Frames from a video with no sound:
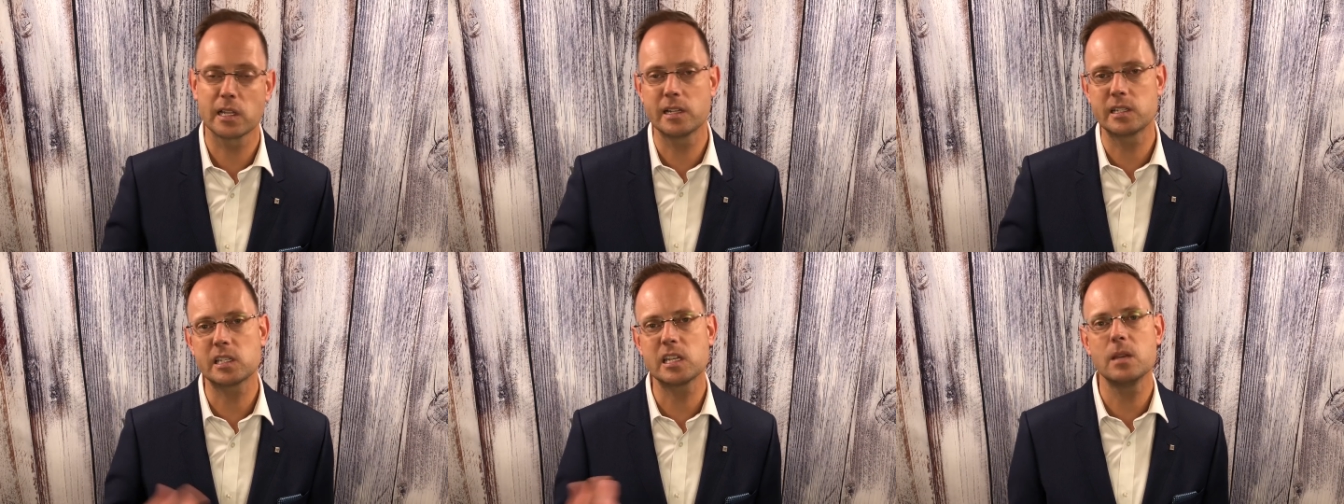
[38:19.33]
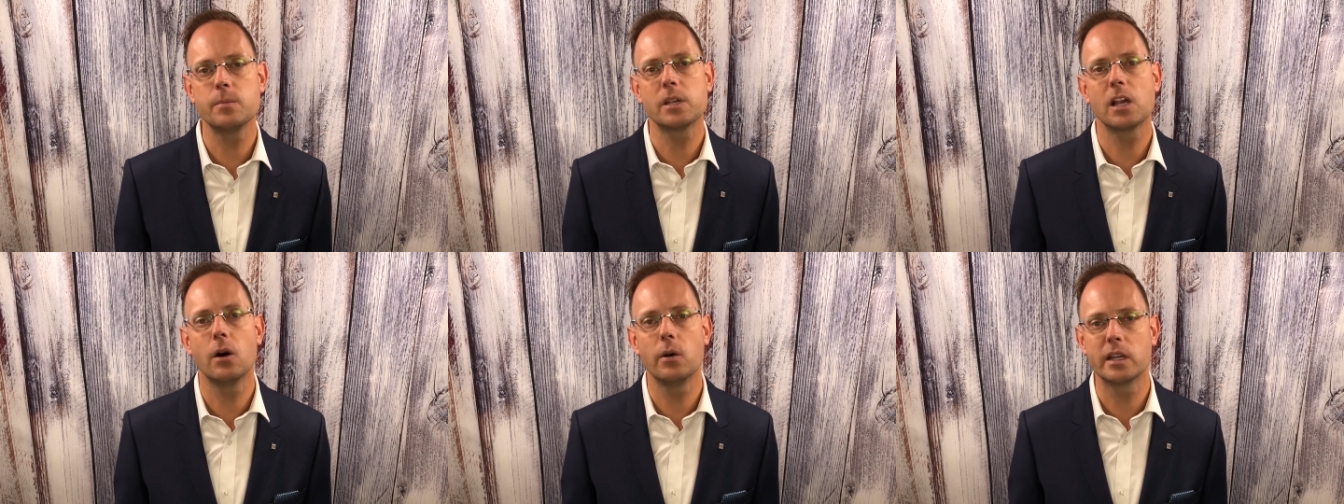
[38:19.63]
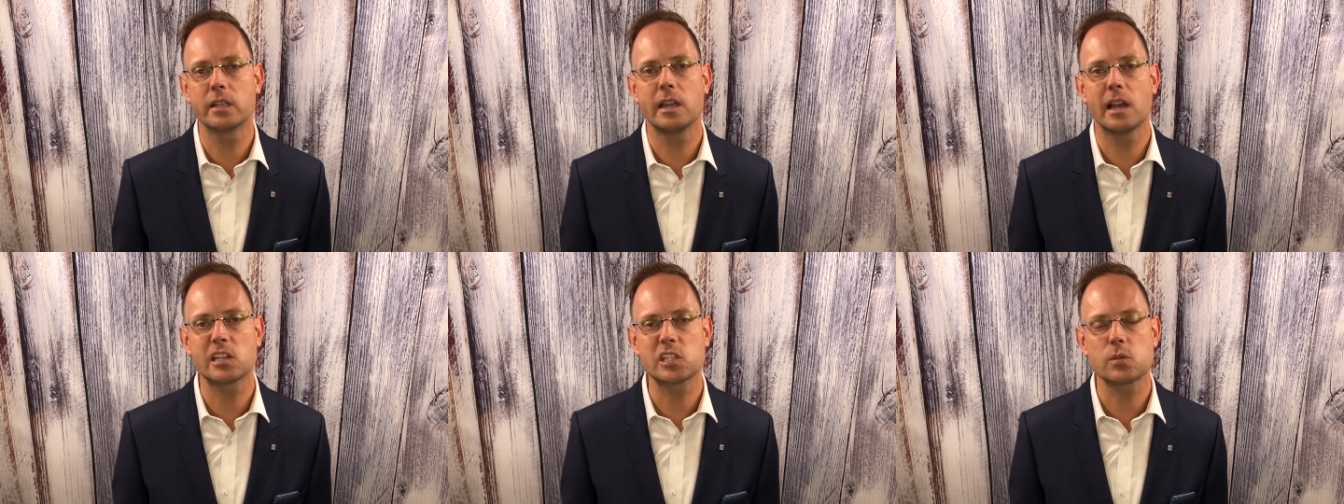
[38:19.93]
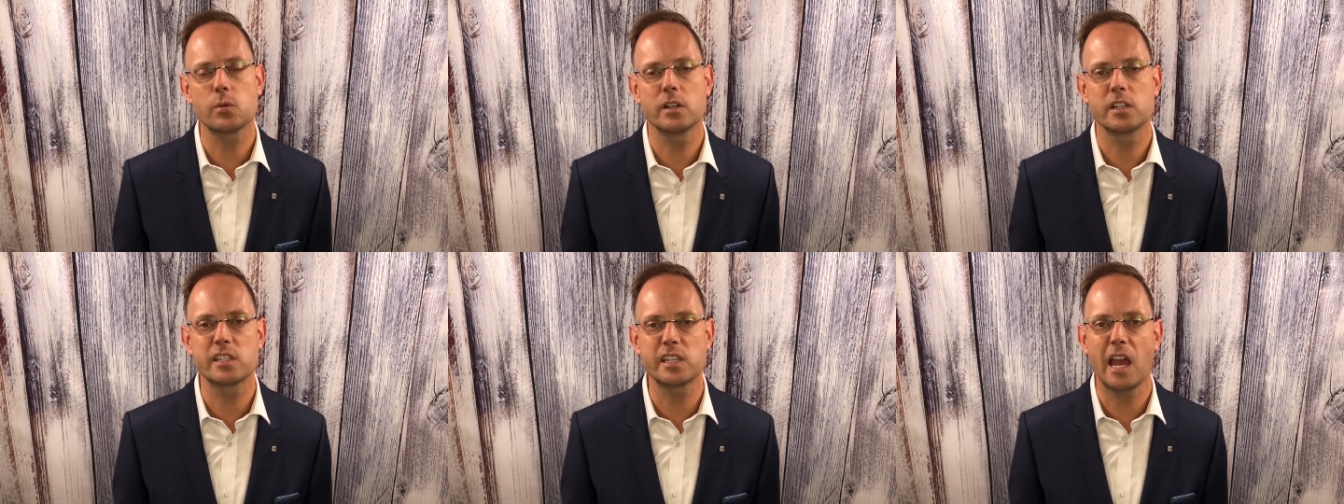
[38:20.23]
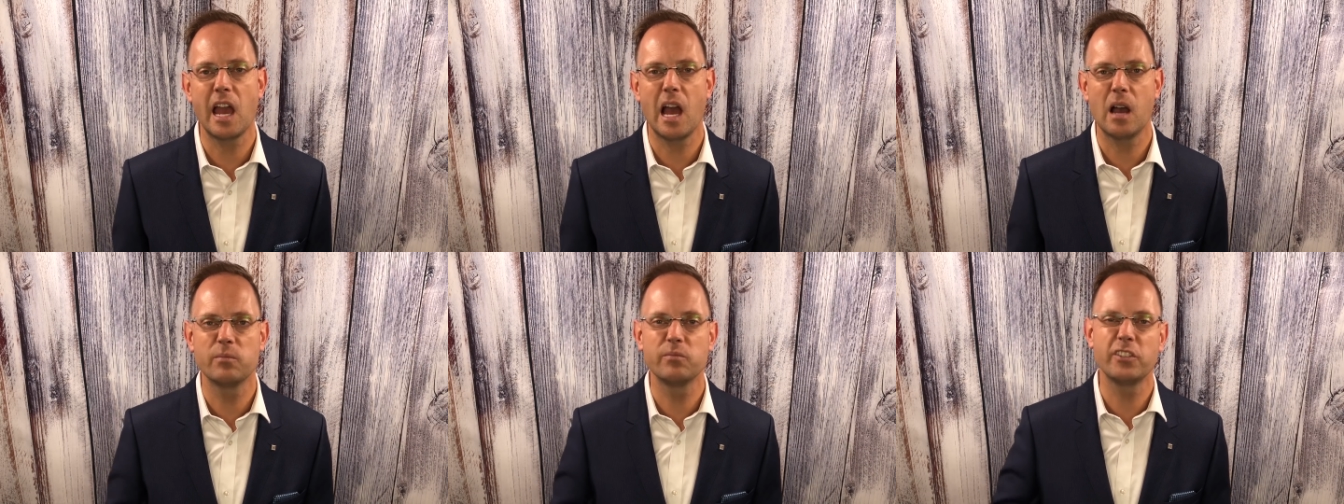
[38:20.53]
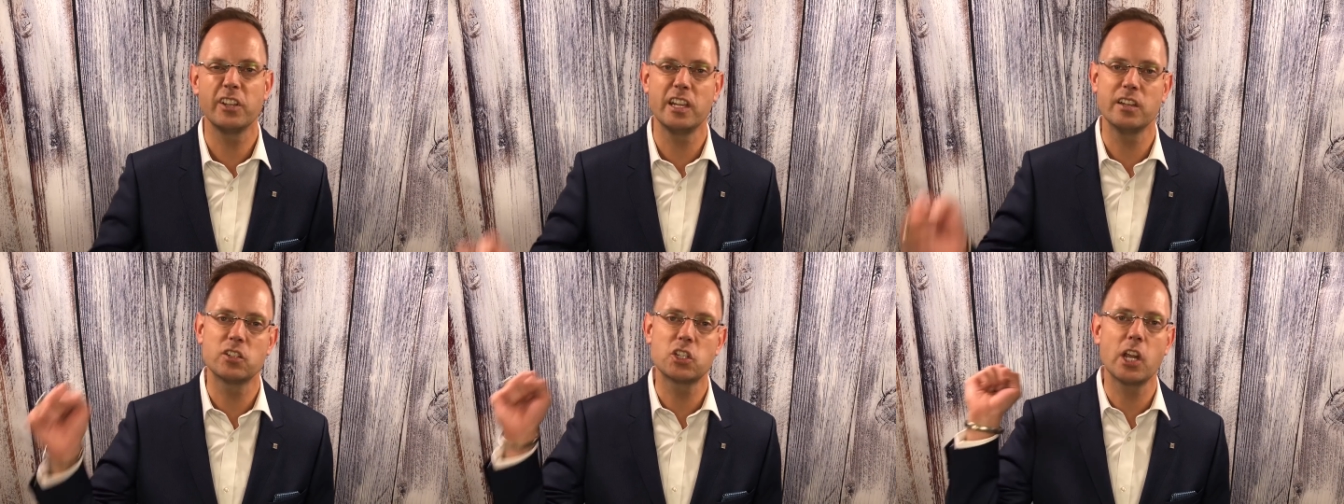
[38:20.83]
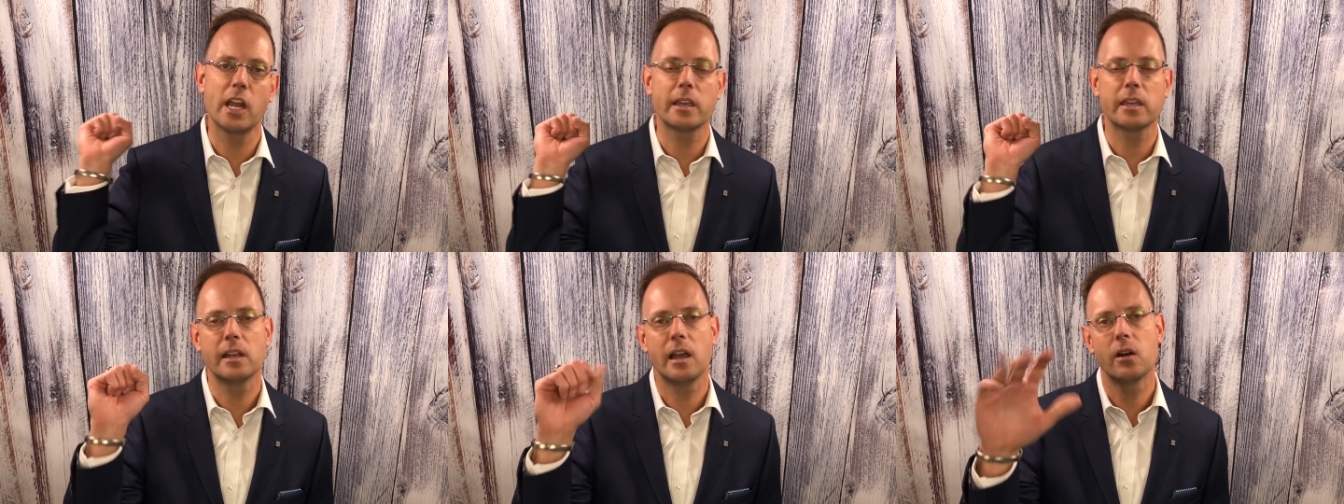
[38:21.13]
Let's keep going. Next one is ABBV.
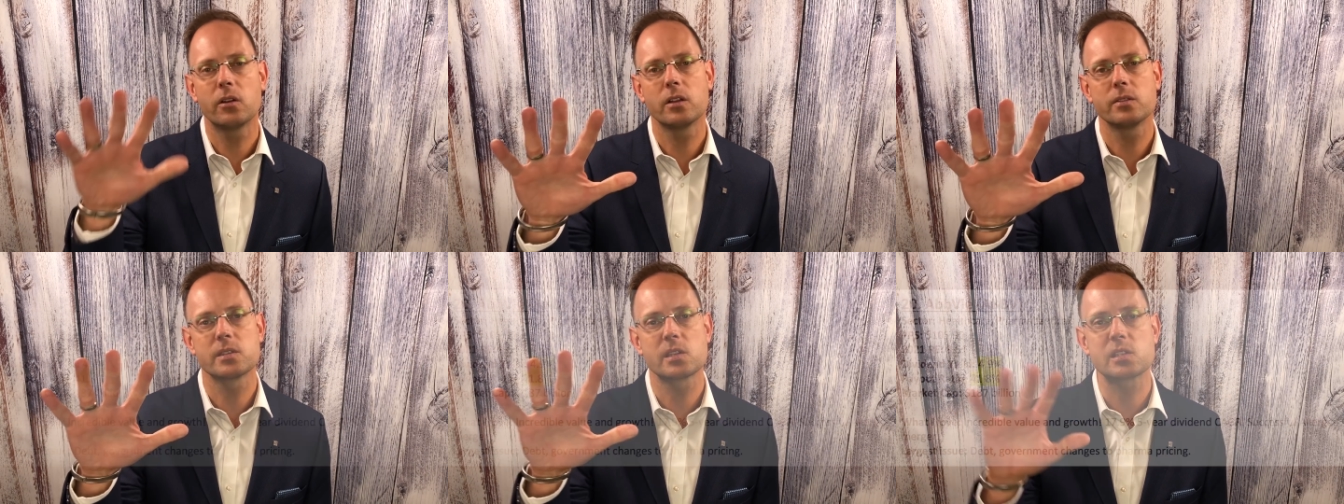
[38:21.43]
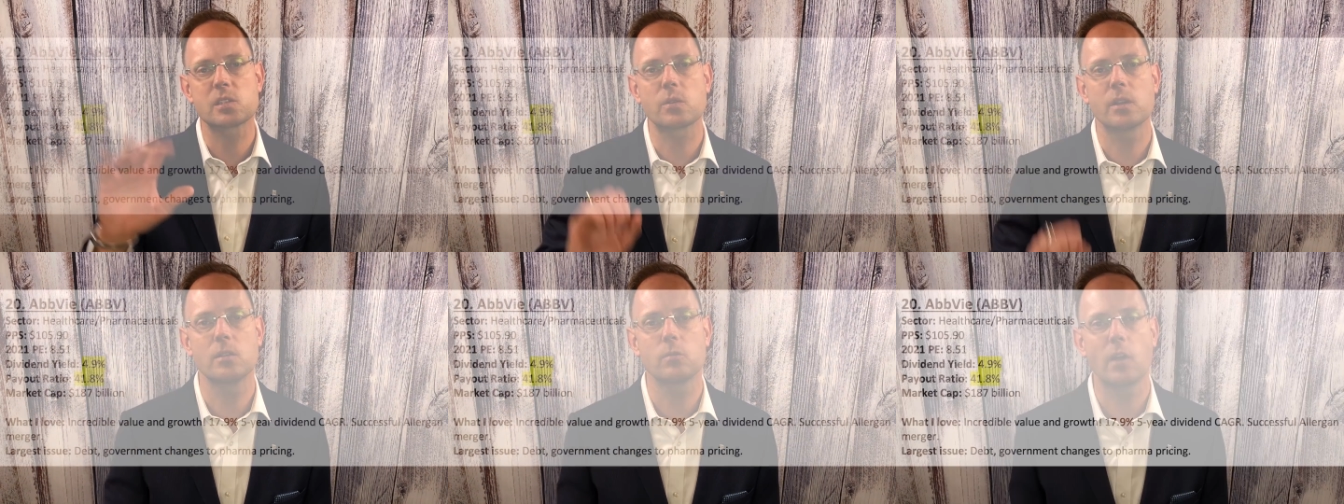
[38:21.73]
Check it out on the screen